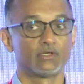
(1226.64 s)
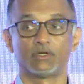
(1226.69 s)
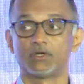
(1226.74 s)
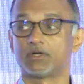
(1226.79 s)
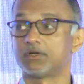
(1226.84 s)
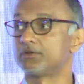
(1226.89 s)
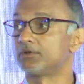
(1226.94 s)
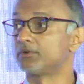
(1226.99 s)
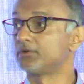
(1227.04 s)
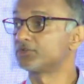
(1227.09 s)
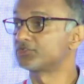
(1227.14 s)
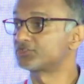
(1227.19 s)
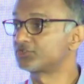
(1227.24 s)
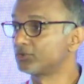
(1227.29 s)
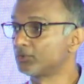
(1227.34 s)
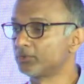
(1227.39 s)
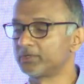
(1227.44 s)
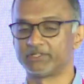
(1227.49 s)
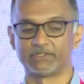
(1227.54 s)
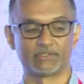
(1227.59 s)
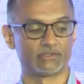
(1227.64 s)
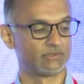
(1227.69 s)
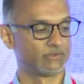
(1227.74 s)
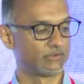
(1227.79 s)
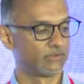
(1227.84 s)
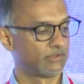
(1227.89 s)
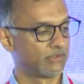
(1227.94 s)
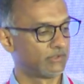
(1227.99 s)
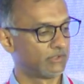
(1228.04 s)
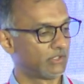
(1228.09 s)
How are you going to store it?
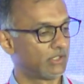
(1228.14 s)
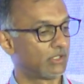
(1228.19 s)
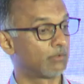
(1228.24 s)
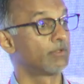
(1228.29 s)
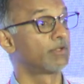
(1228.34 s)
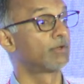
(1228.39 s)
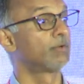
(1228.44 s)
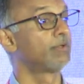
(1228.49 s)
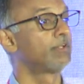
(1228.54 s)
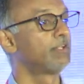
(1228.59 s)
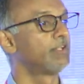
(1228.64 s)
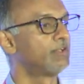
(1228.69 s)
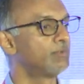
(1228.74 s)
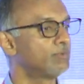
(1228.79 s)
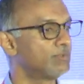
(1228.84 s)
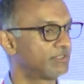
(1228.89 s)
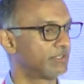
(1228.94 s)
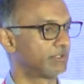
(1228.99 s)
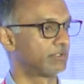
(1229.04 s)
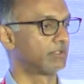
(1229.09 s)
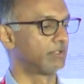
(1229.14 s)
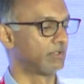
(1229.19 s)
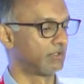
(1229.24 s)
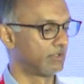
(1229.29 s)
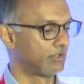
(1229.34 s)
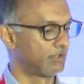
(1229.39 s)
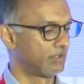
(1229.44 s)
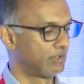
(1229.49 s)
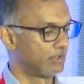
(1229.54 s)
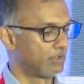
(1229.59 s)
How are you going to use it?
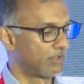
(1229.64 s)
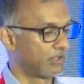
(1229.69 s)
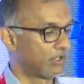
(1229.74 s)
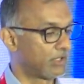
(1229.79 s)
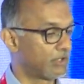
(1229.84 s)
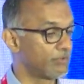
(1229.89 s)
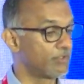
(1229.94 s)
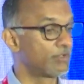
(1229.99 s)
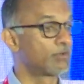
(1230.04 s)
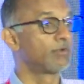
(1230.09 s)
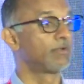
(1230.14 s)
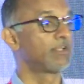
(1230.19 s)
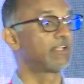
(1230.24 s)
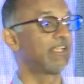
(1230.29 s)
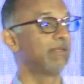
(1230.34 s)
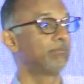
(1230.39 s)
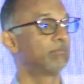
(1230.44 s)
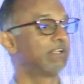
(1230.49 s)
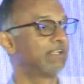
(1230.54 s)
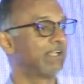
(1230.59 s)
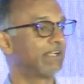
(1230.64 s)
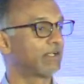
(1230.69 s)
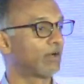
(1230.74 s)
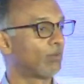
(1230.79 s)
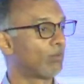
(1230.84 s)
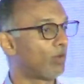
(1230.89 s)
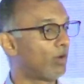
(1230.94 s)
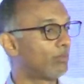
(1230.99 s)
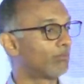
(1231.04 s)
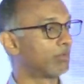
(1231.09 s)
How are you going to keep the data
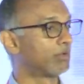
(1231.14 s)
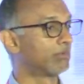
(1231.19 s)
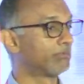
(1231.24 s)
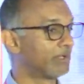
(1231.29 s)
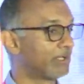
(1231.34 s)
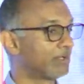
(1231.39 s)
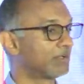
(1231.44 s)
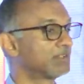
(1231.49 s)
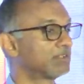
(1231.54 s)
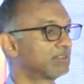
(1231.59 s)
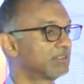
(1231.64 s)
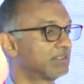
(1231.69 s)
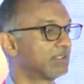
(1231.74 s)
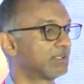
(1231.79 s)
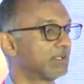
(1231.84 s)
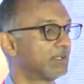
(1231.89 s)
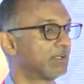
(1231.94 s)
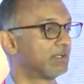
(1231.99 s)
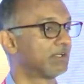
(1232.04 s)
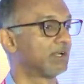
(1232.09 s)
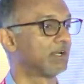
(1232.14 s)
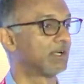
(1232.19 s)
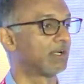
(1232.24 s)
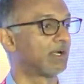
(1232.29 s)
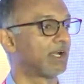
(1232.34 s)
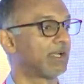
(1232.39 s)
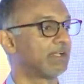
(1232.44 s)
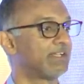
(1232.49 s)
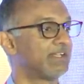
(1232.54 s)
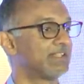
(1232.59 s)
warm? Because
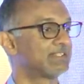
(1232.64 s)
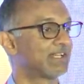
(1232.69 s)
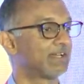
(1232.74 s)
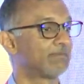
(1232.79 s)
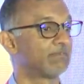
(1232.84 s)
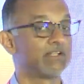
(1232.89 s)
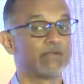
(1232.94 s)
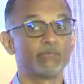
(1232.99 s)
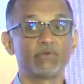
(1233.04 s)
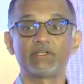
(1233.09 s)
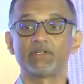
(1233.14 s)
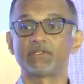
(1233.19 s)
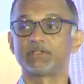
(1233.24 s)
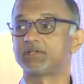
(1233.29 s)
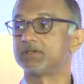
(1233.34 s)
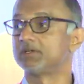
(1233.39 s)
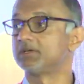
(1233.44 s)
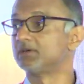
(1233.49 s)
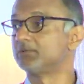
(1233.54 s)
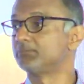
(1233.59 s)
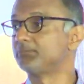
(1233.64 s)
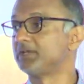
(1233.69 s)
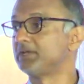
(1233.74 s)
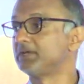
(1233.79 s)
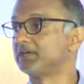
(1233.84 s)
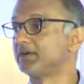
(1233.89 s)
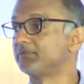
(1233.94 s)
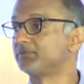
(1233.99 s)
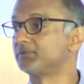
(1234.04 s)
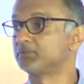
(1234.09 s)
IDs have a limited
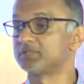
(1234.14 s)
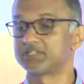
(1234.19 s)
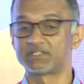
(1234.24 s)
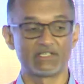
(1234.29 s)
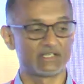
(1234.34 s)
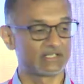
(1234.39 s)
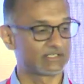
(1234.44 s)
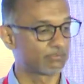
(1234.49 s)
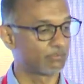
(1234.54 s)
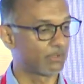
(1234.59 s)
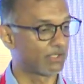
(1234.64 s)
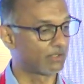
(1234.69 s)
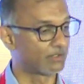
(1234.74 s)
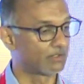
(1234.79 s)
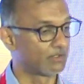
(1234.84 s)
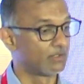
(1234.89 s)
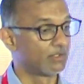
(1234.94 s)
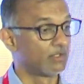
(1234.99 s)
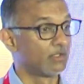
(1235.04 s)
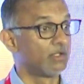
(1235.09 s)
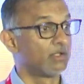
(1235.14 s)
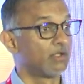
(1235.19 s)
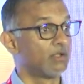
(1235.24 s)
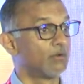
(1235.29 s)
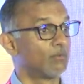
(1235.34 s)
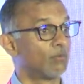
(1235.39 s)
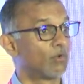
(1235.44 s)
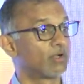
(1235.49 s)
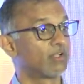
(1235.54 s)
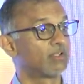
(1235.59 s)
period after which they expire.
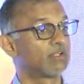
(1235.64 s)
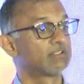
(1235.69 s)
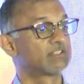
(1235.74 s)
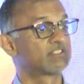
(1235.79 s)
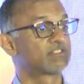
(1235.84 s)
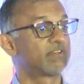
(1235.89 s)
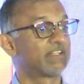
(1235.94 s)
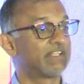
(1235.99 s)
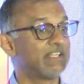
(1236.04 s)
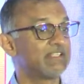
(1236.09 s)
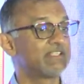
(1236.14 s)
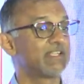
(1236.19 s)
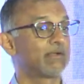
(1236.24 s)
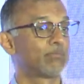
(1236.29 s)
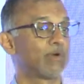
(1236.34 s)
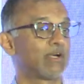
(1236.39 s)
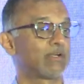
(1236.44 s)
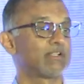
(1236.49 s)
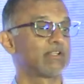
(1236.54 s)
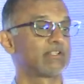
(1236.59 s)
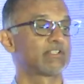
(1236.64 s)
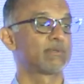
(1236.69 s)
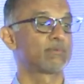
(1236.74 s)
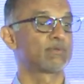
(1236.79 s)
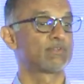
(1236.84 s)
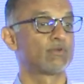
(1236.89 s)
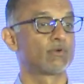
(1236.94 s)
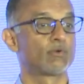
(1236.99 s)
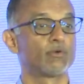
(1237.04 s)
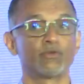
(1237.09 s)
What are the strategic
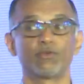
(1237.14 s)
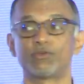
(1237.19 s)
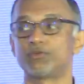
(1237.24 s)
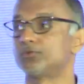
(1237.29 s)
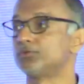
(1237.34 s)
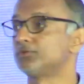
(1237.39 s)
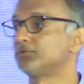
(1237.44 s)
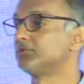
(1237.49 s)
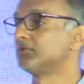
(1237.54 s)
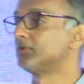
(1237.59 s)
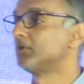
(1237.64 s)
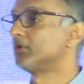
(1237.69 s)
partnerships you're going to do